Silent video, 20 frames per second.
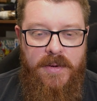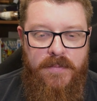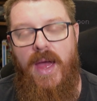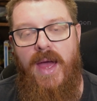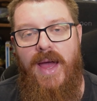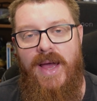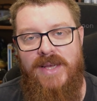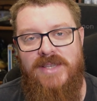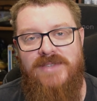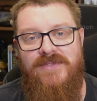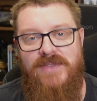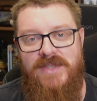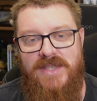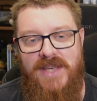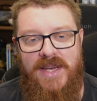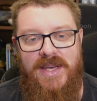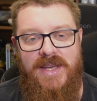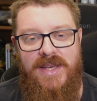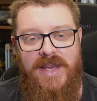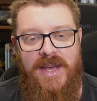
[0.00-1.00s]
As for
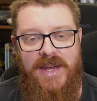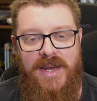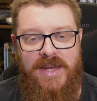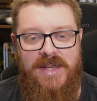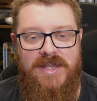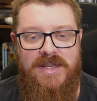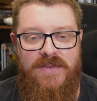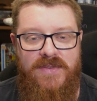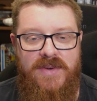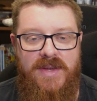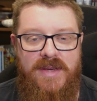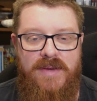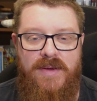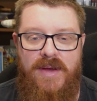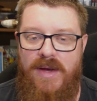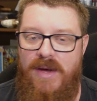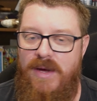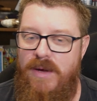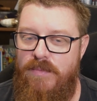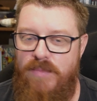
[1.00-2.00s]
tech and connectivity,
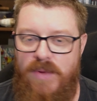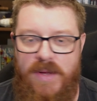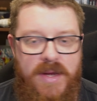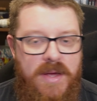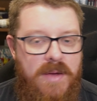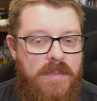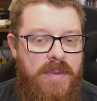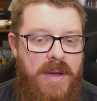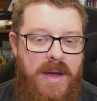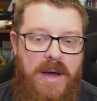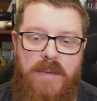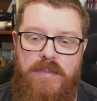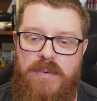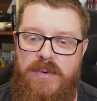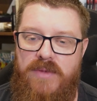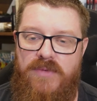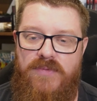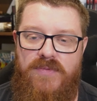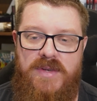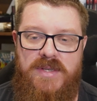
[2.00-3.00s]
plenty of power
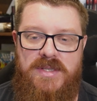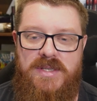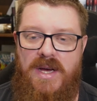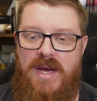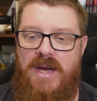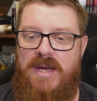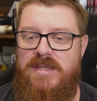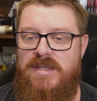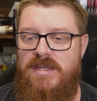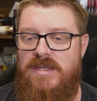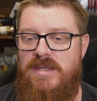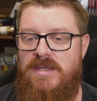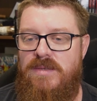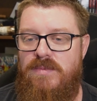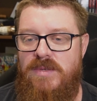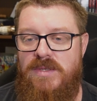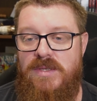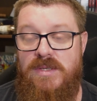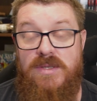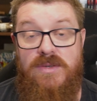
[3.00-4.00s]
points for your chargers,
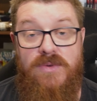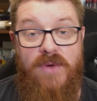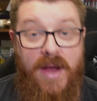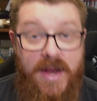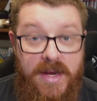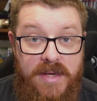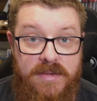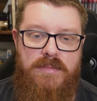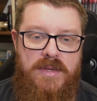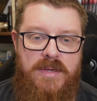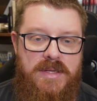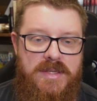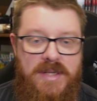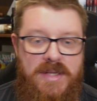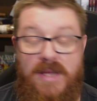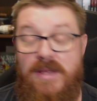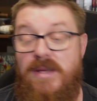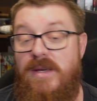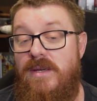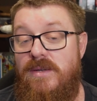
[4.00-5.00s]
which is great because
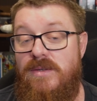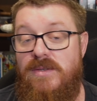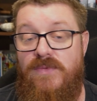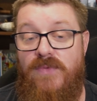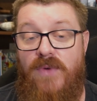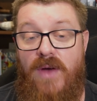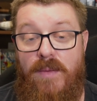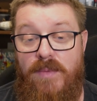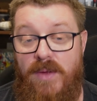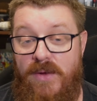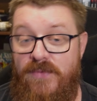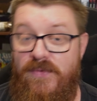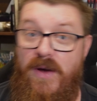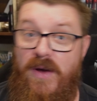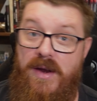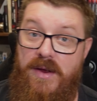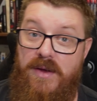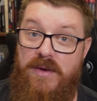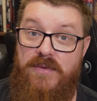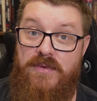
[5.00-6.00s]
nothing kills a vibe like
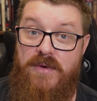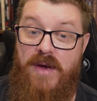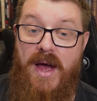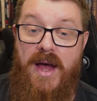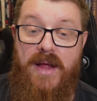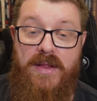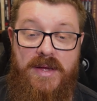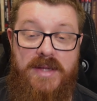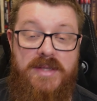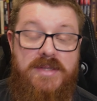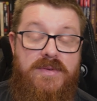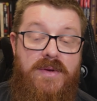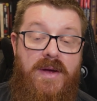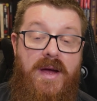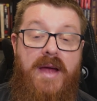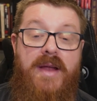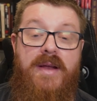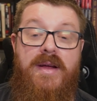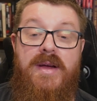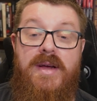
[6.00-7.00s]
fighting over outlets,
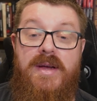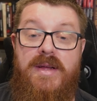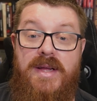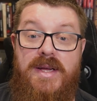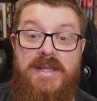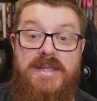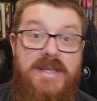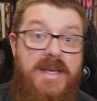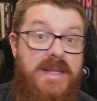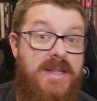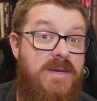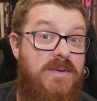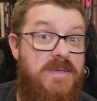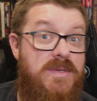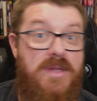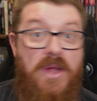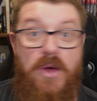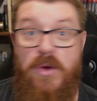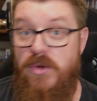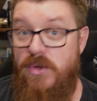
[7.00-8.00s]
right? That said, there was
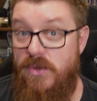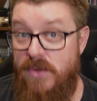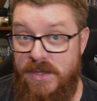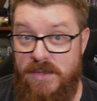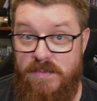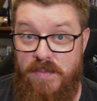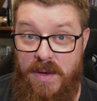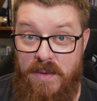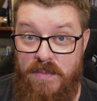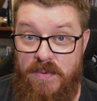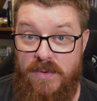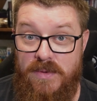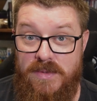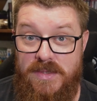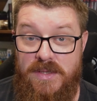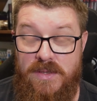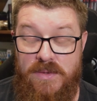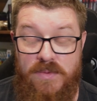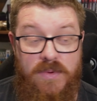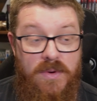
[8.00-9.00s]
no USB ports
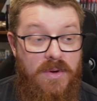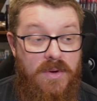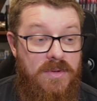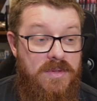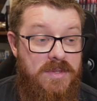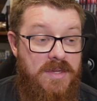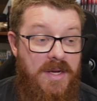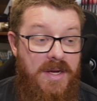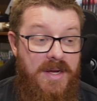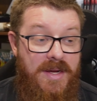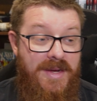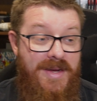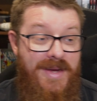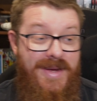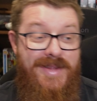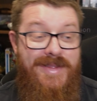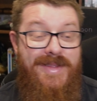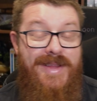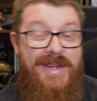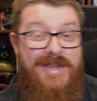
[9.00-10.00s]
in the walls,
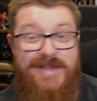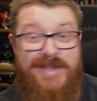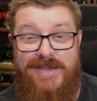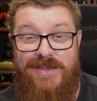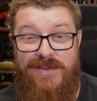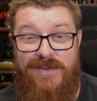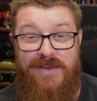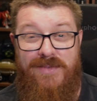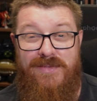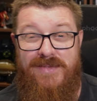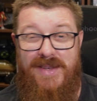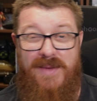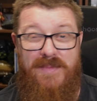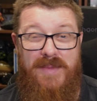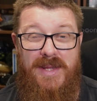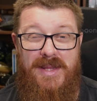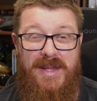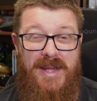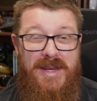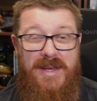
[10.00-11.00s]
and that's sort of
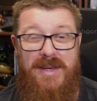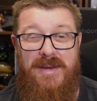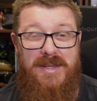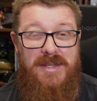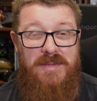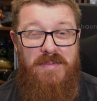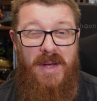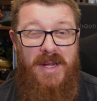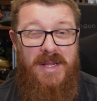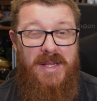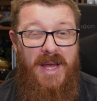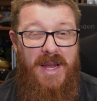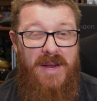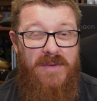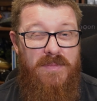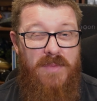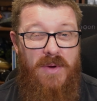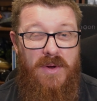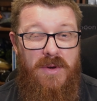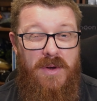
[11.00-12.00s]
something that you expect out of
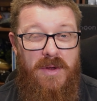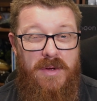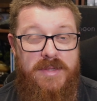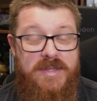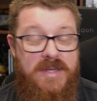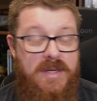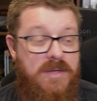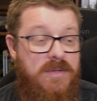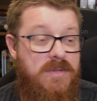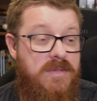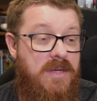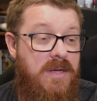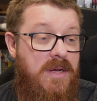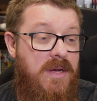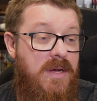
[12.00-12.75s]
modern hotels.